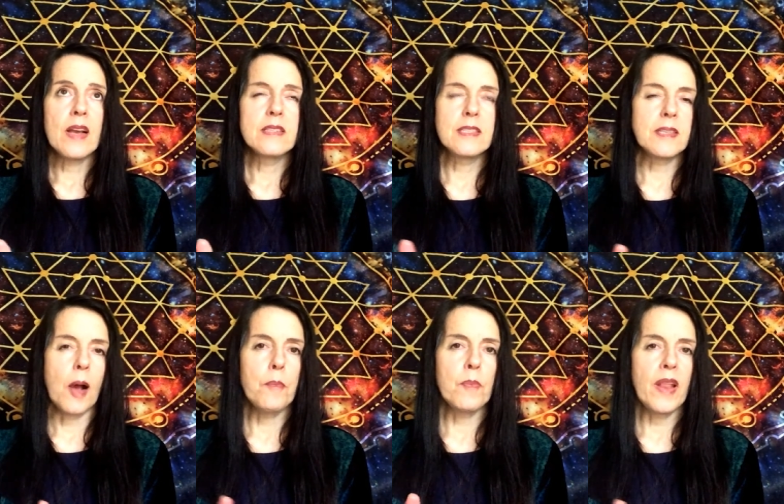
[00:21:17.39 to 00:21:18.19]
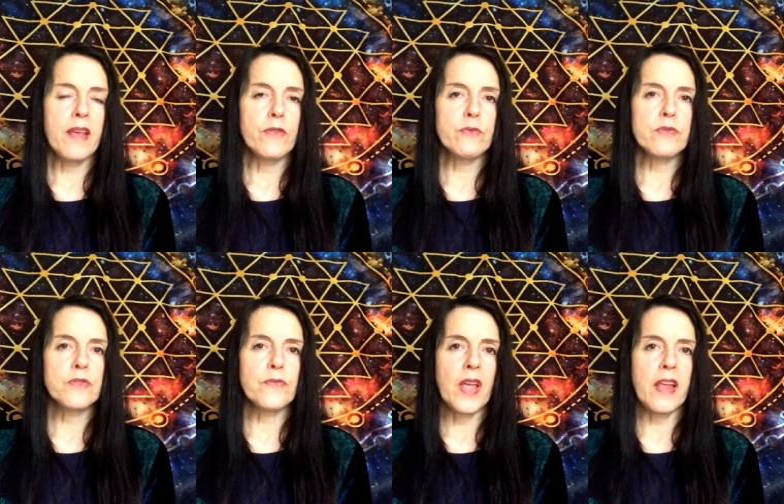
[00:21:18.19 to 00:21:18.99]
some levels
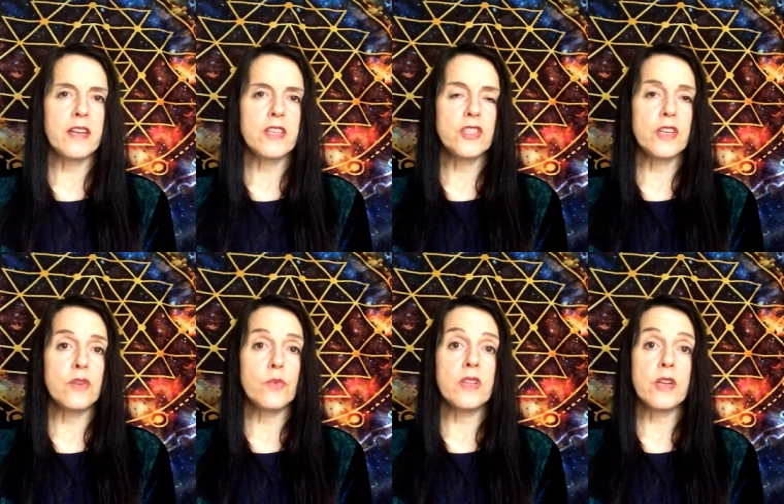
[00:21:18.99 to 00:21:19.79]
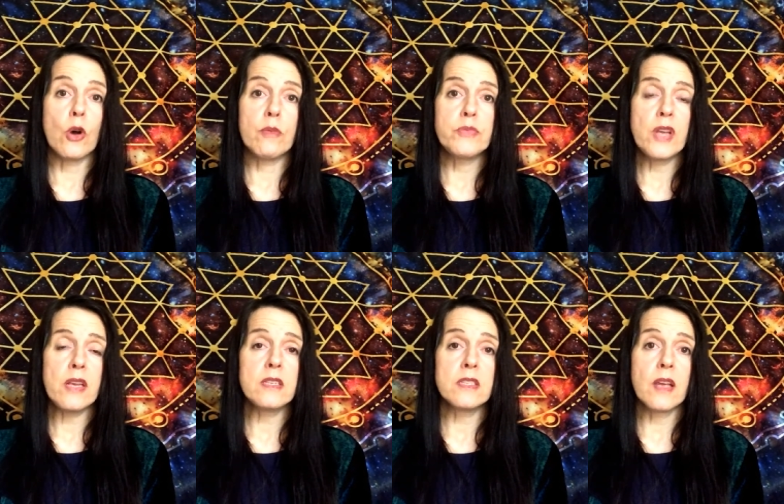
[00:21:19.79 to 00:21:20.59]
of energy within
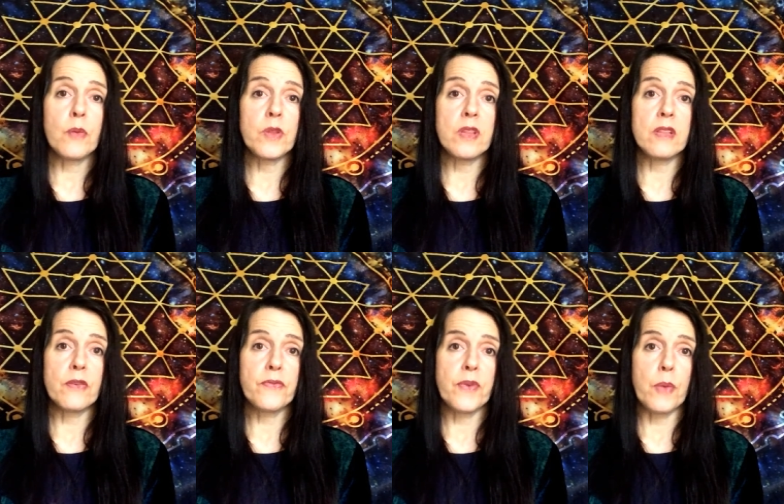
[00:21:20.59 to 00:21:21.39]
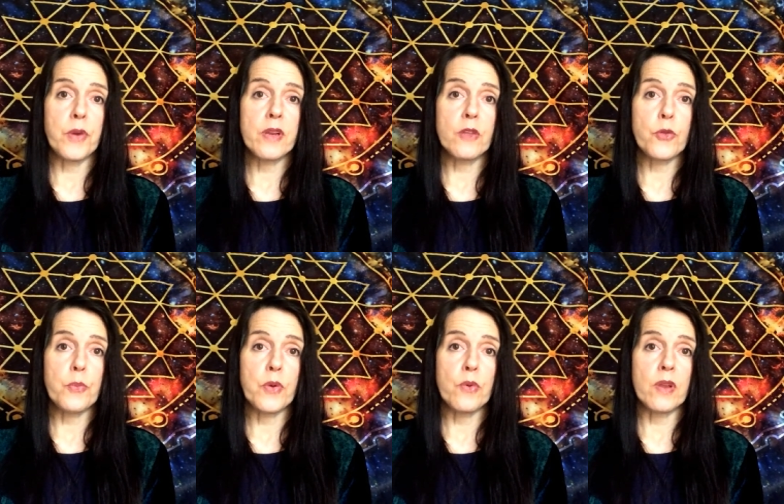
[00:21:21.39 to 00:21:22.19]
objects and within the fabric of the
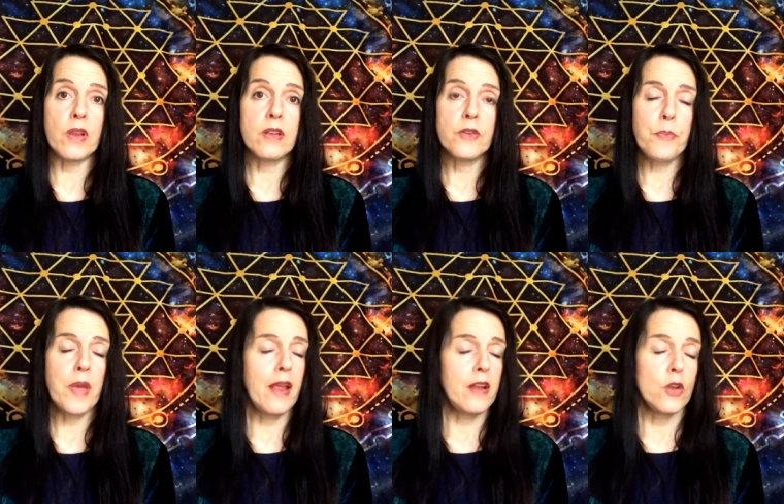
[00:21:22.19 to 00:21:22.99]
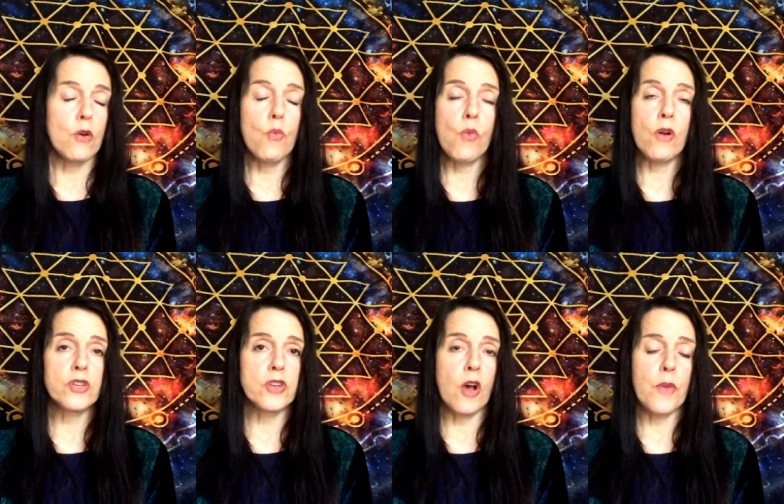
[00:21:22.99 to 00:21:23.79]
building, depending on
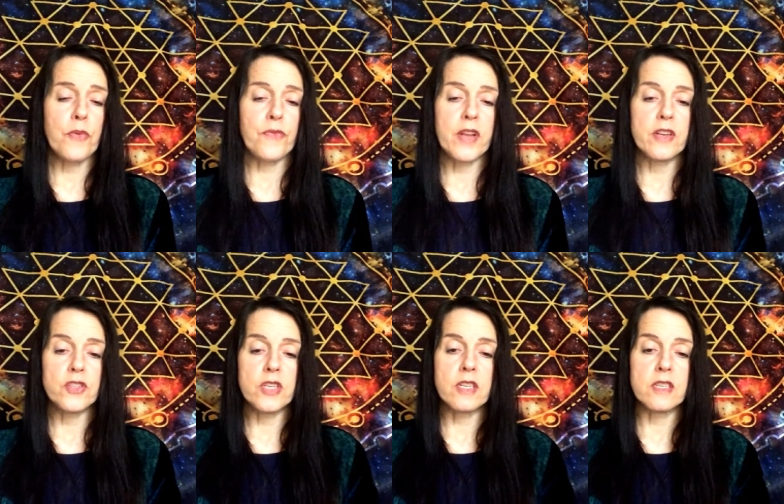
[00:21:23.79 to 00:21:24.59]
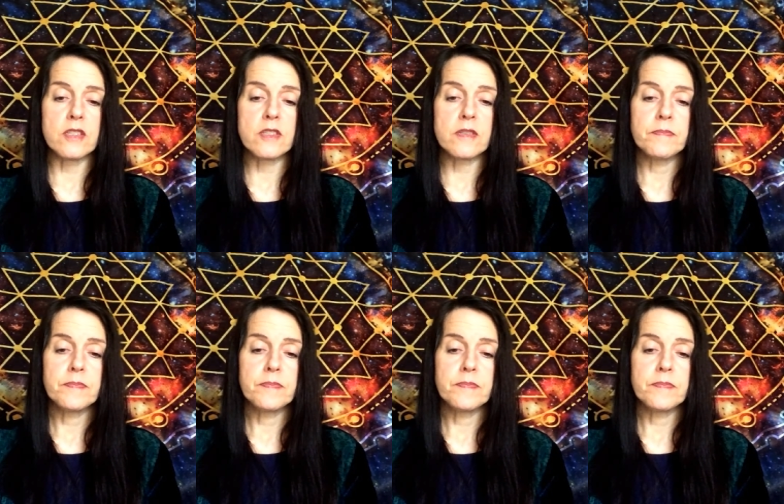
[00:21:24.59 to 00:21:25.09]
what type of energy it is.